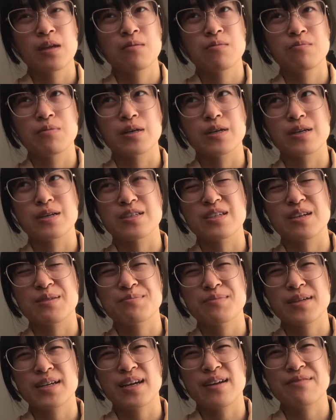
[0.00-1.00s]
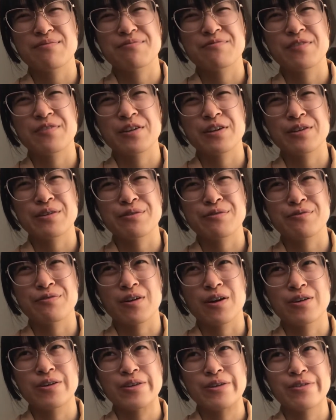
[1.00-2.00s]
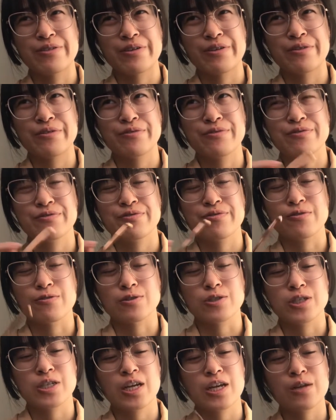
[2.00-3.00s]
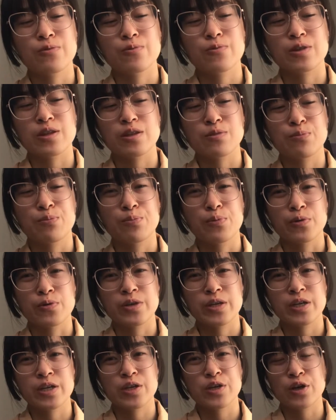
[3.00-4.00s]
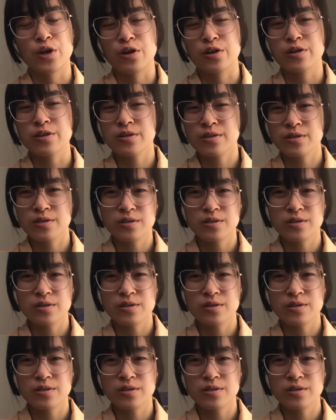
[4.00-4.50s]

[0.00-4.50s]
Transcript: because I'm not very fond of crocheting with bulky yarn.